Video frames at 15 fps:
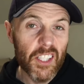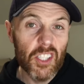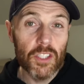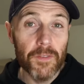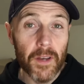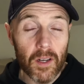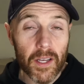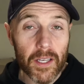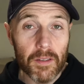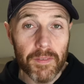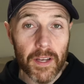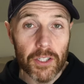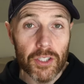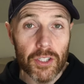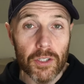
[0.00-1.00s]
It just felt like a
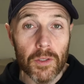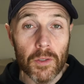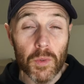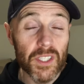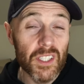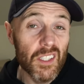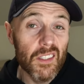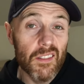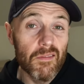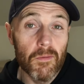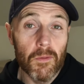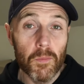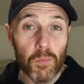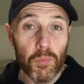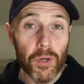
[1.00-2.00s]
fast shoe, which is
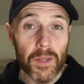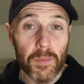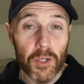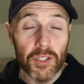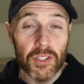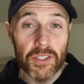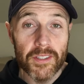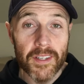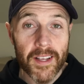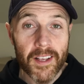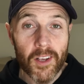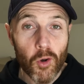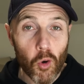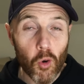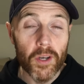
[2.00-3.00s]
pretty much
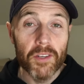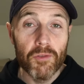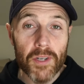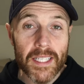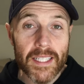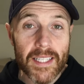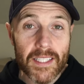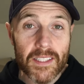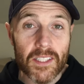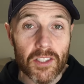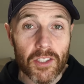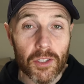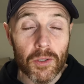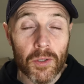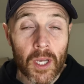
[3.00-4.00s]
all it really needs to
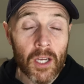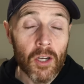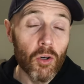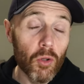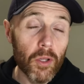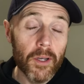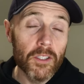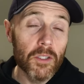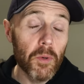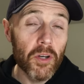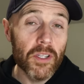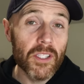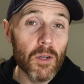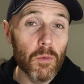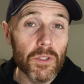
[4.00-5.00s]
do. Although, to be
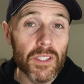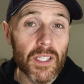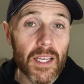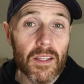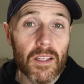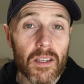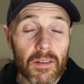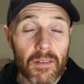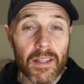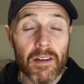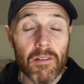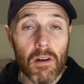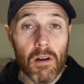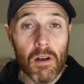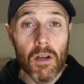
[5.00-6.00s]
honest, I would say that
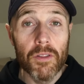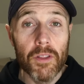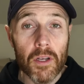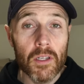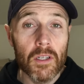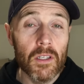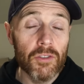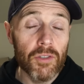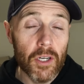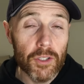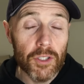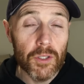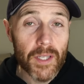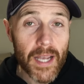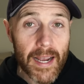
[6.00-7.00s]
there are other trail
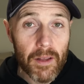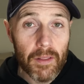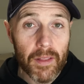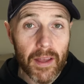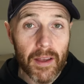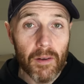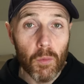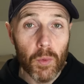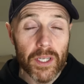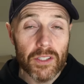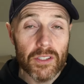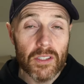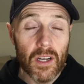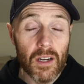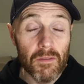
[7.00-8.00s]
shoes out there
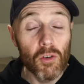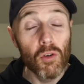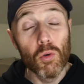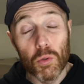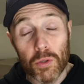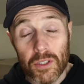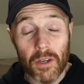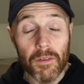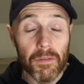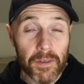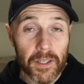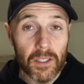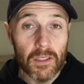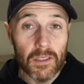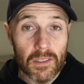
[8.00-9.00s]
which also
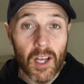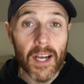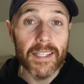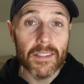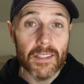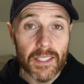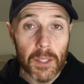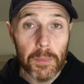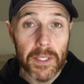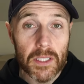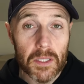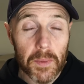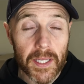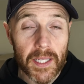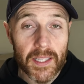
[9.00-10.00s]
feel light and nippy
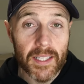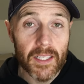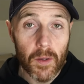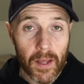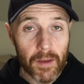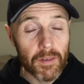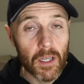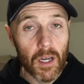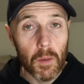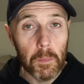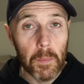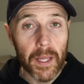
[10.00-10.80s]
to me, and they don't have a carbon